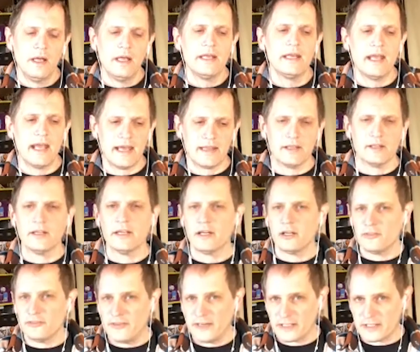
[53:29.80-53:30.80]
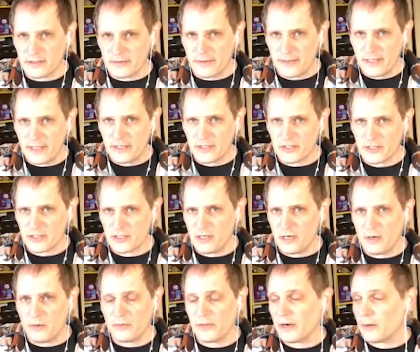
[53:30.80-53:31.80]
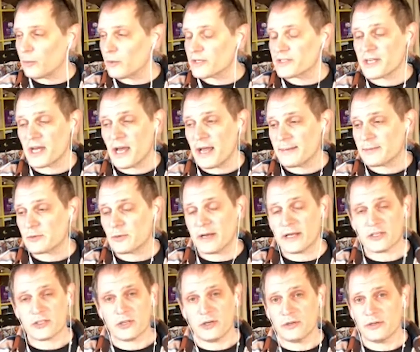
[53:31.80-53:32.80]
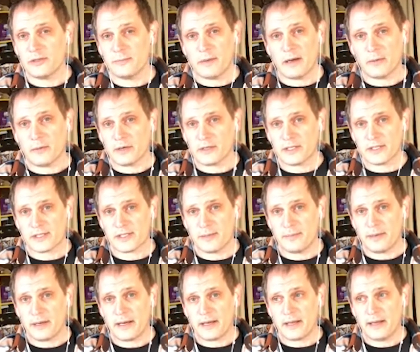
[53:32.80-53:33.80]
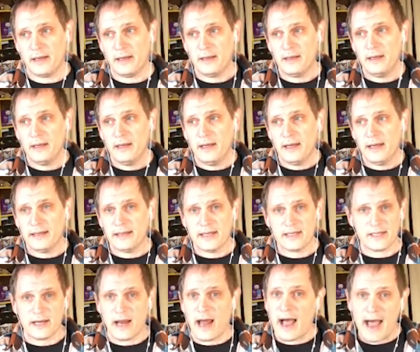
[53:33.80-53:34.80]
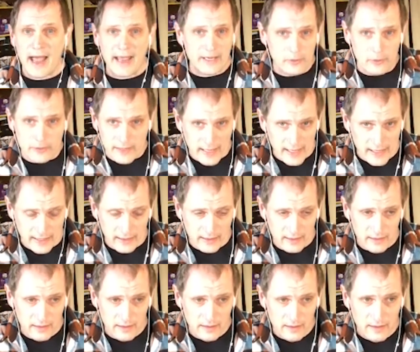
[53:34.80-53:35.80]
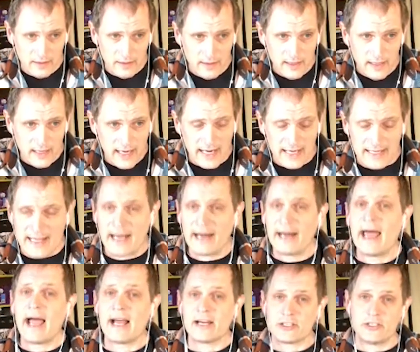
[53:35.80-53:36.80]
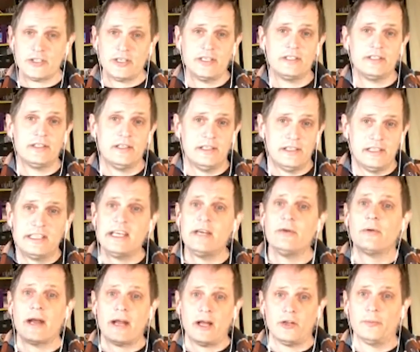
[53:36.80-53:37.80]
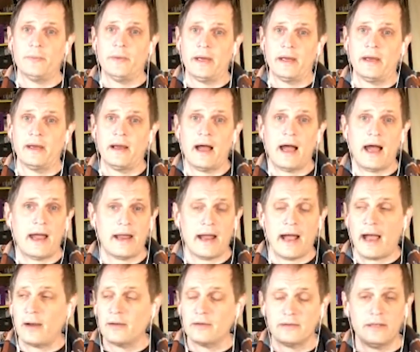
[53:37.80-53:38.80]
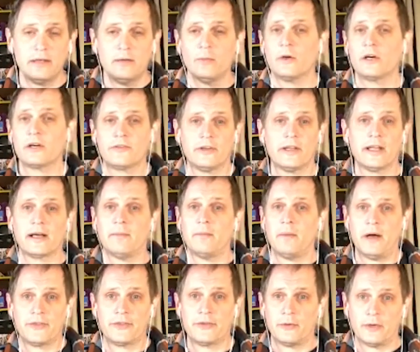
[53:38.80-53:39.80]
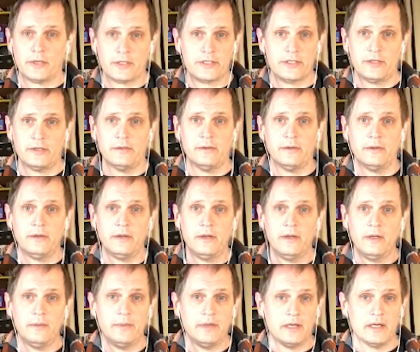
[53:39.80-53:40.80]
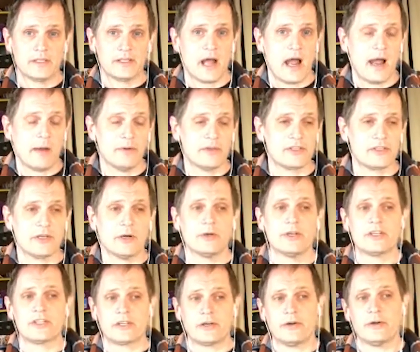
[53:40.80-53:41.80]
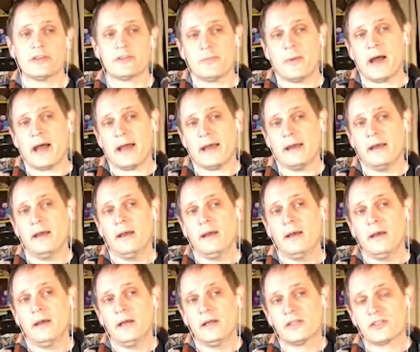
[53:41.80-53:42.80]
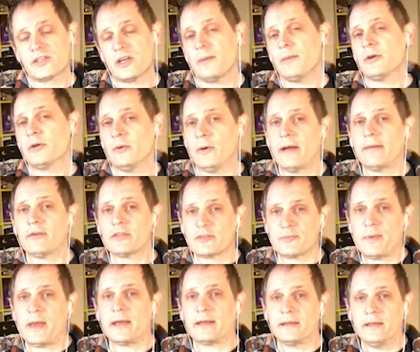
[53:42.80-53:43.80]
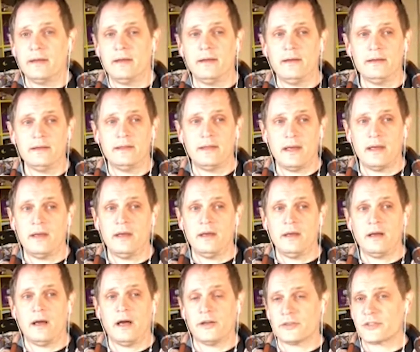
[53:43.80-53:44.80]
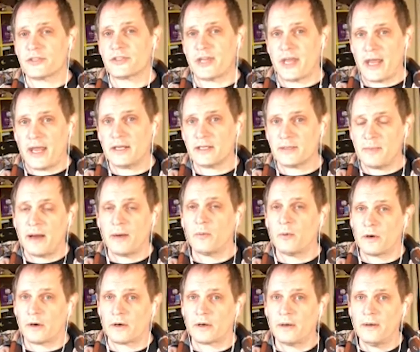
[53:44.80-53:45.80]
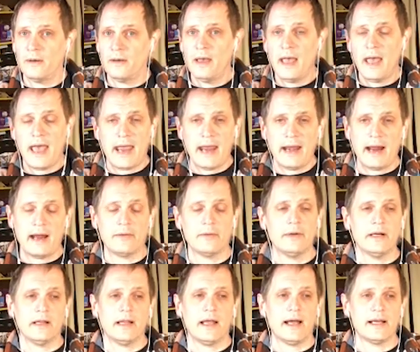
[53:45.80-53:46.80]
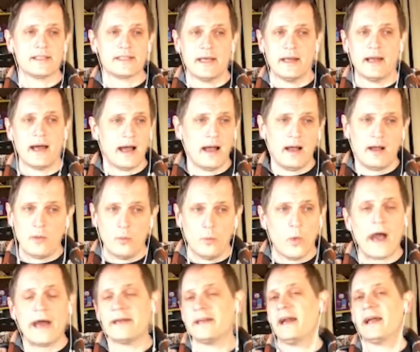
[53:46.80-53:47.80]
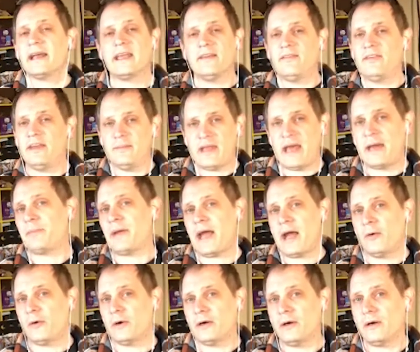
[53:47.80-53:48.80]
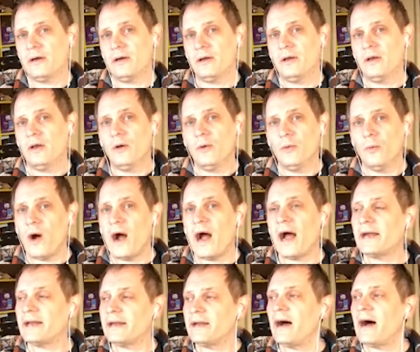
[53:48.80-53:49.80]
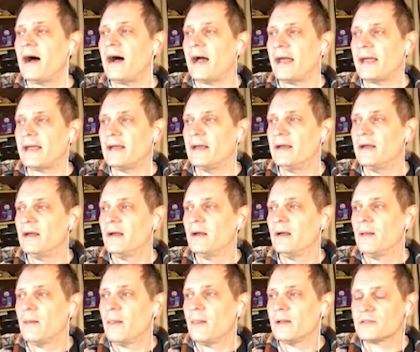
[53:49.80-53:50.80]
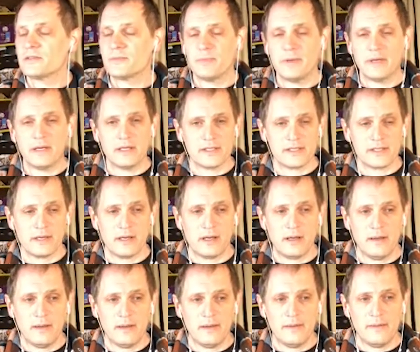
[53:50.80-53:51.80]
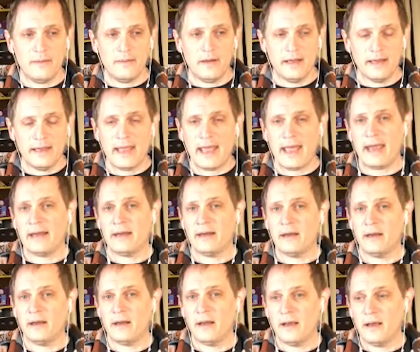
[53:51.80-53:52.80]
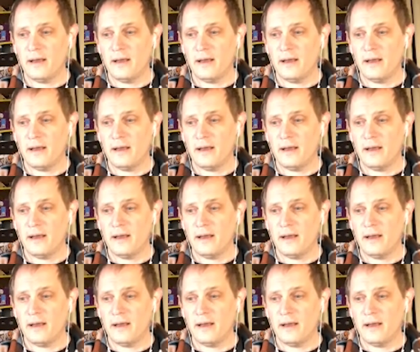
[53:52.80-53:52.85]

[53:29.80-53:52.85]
yeah, the little victories, you know, there were times when I showed my work to somebody and they said, I don't get it. And that actually derailed me. I didn't work for like a month or two because I was so discouraged by someone who I respected didn't understand my work. And I realized that, why did I give him that power? Why did I, because again,